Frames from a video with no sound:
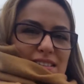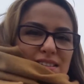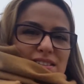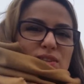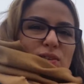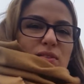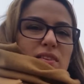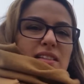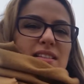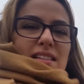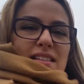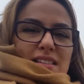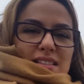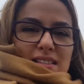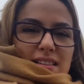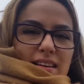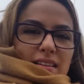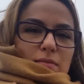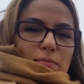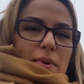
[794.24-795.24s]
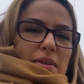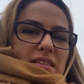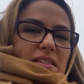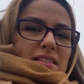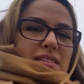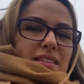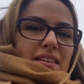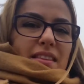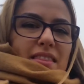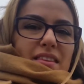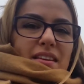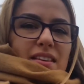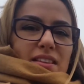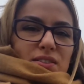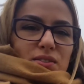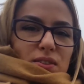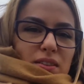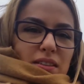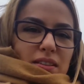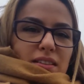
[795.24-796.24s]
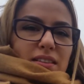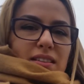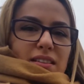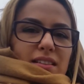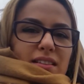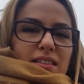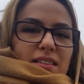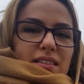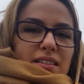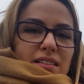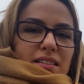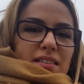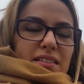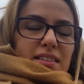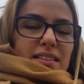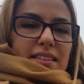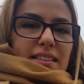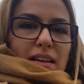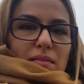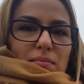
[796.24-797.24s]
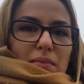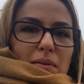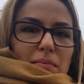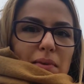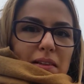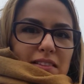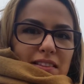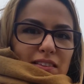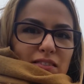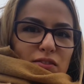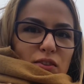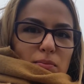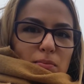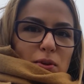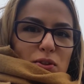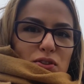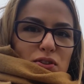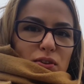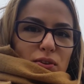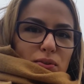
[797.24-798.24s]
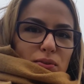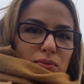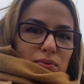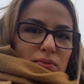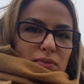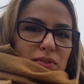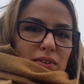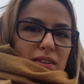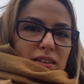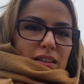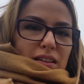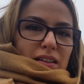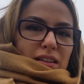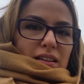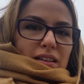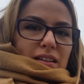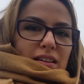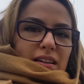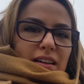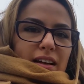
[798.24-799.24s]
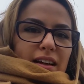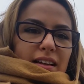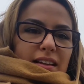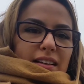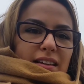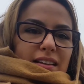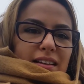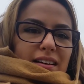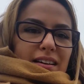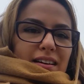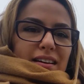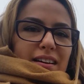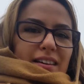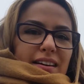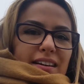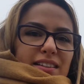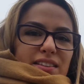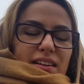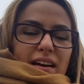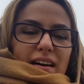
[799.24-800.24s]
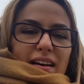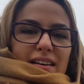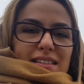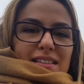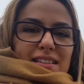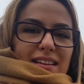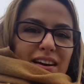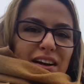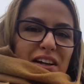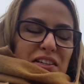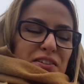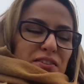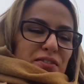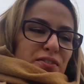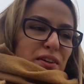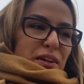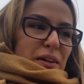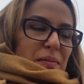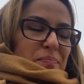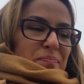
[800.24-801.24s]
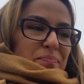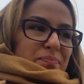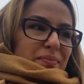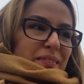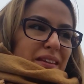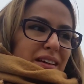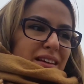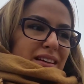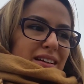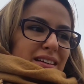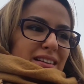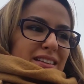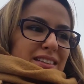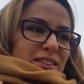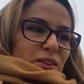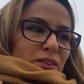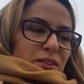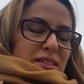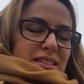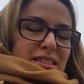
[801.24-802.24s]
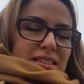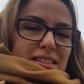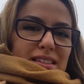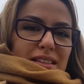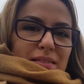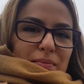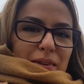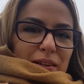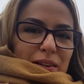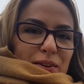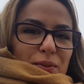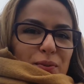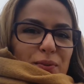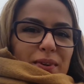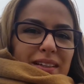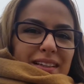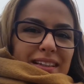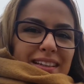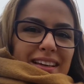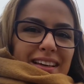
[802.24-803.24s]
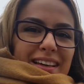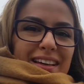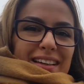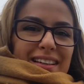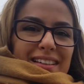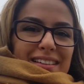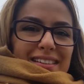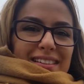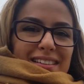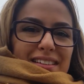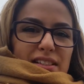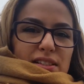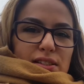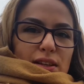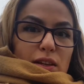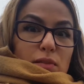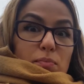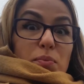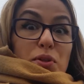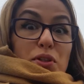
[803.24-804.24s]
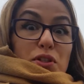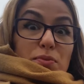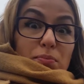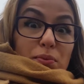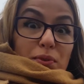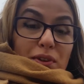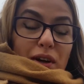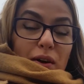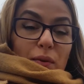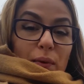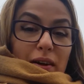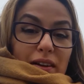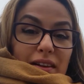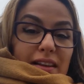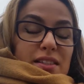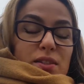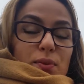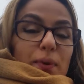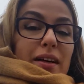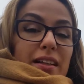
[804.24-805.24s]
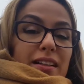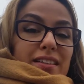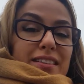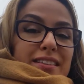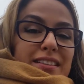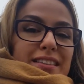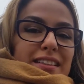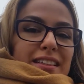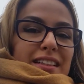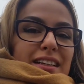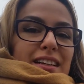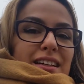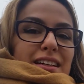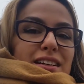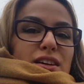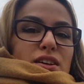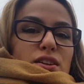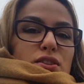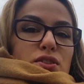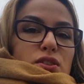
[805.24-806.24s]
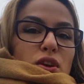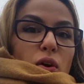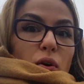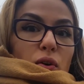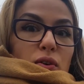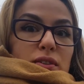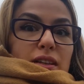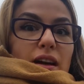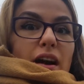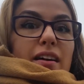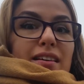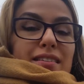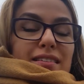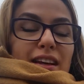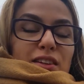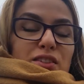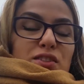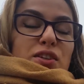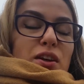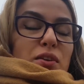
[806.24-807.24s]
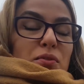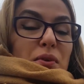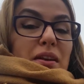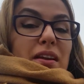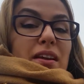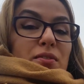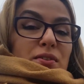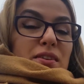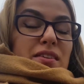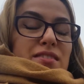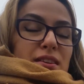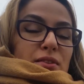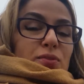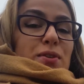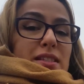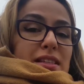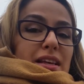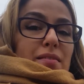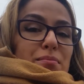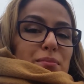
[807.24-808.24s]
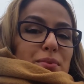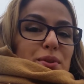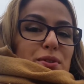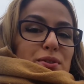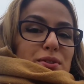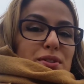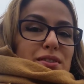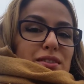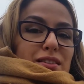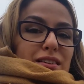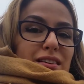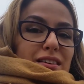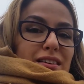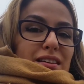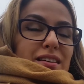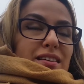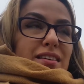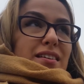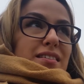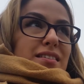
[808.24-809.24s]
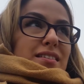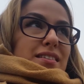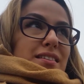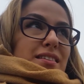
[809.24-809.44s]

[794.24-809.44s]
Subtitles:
So this is St. Basil's Cathedral, emblematic for Moscow, and it has kind of a similar one in St. Petersburg as well. So the architecture really resembles the